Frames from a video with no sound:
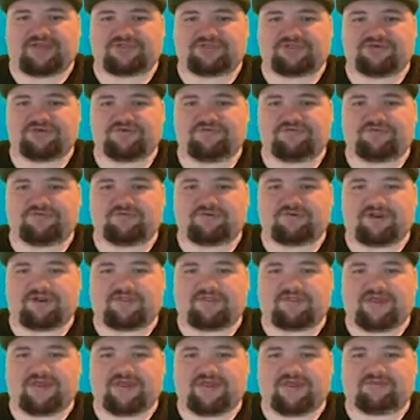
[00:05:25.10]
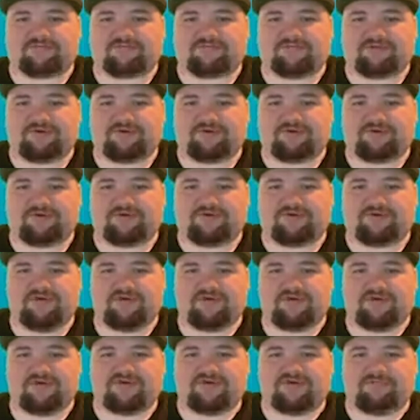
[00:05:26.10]
2 for 1 on that. That was pretty cool.
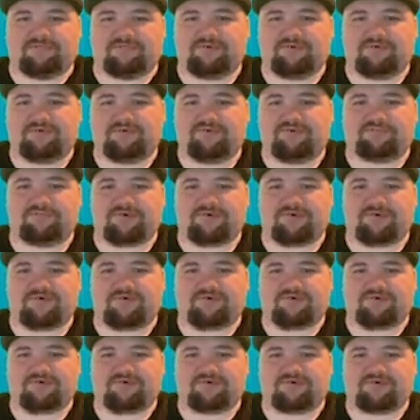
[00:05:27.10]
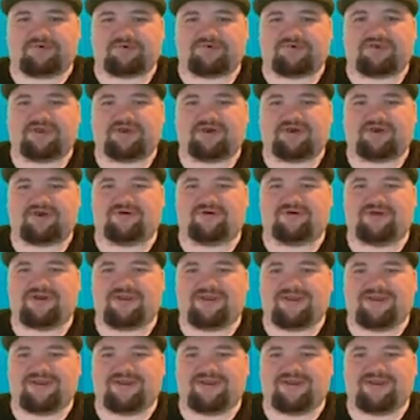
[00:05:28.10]
Boop. So,